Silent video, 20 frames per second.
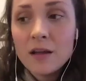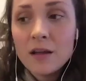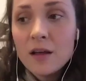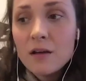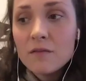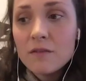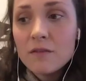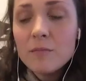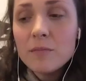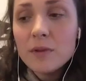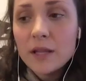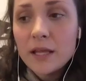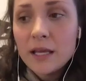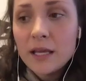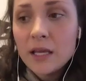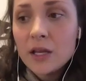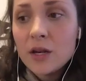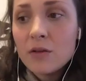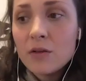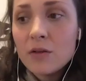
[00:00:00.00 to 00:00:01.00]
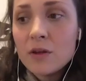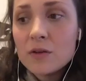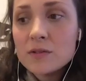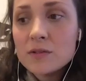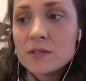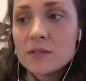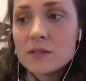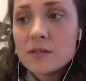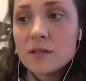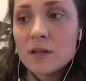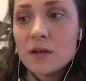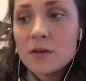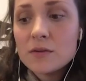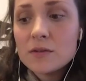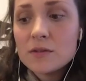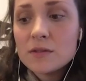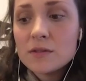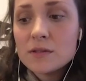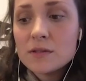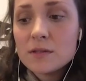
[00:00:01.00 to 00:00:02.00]
fumbling you know those
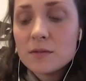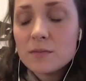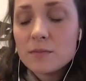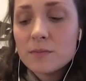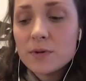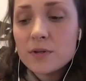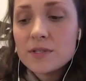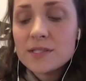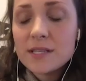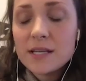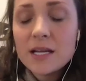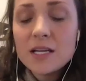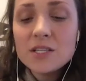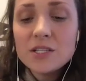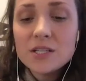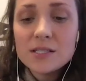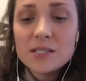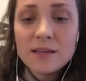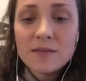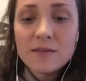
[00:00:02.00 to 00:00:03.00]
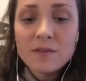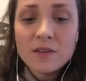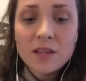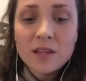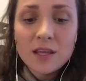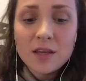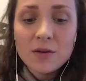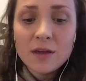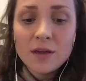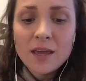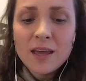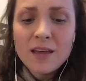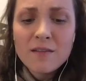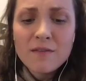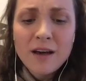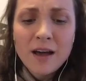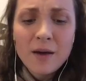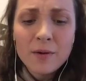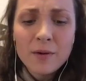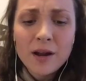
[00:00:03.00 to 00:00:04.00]
those percentages even that you give
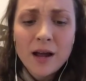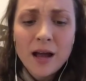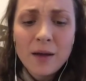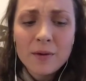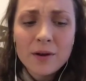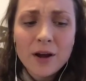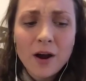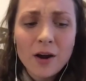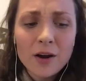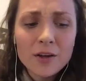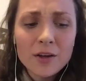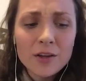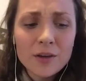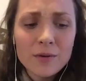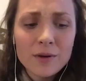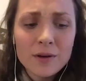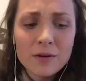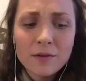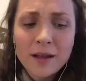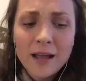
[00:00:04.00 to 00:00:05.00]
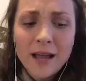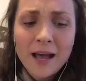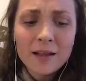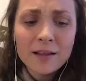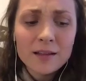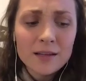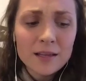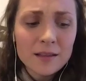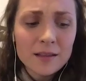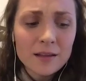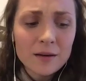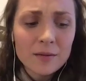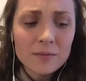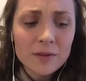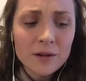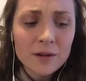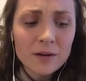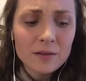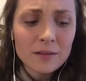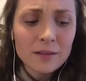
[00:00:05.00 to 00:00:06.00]
i would i would argue in reality they're
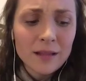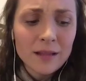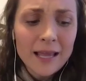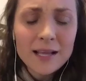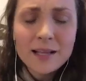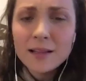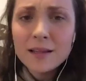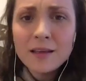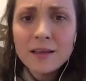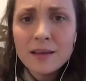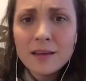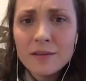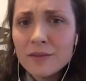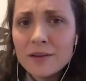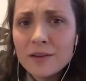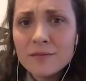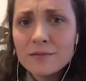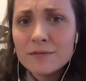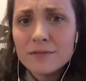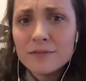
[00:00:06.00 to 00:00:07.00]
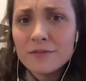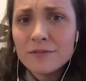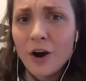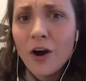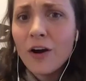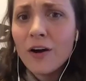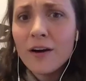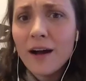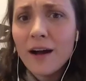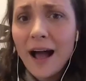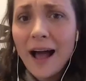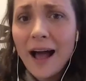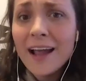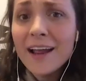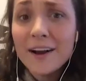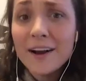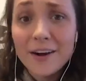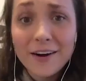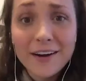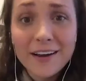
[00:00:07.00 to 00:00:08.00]
they're likely even far
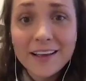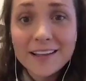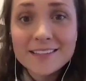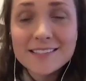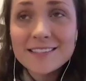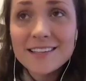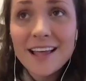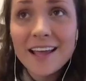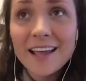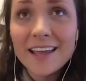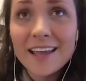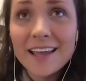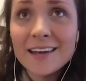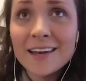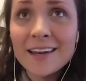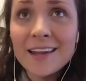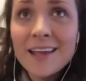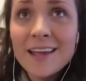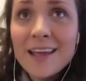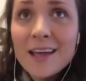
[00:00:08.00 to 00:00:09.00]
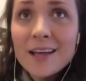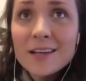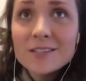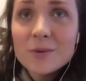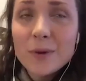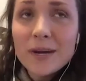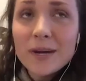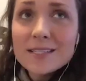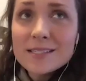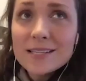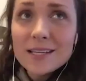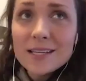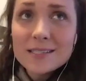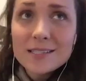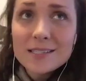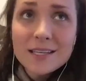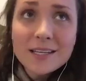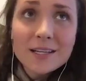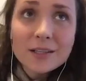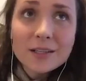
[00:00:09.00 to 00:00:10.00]
higher yeah, it's like right. in
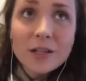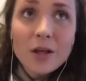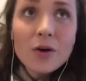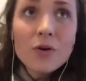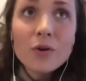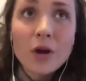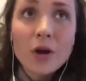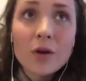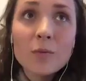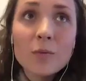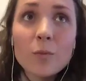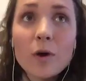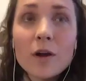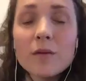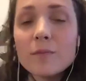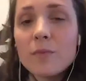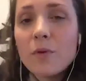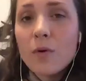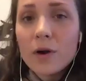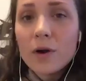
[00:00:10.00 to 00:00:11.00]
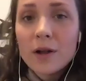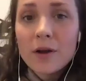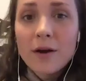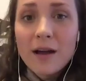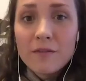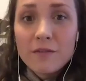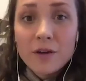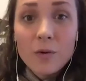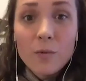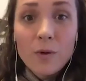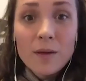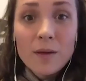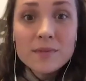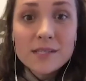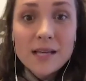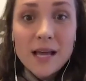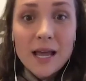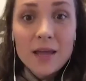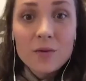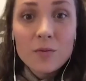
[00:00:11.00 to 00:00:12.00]
2016 alone on one pornographic
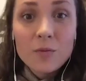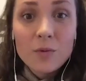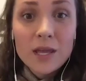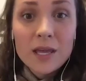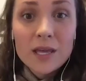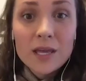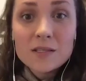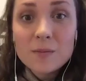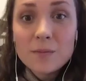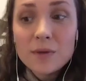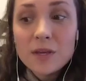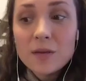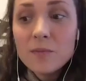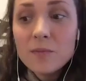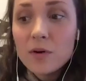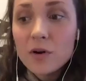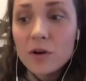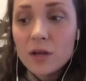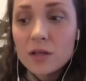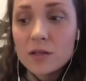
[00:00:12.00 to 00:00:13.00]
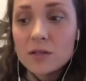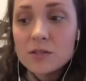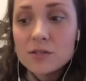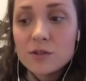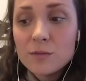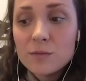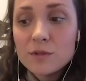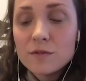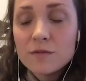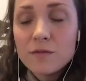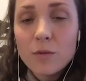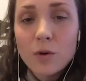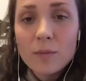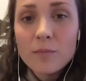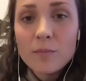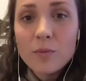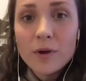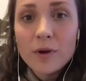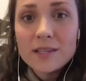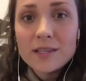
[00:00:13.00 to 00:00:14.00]
website we as a people consumed
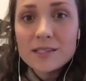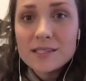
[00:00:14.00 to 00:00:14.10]
4.6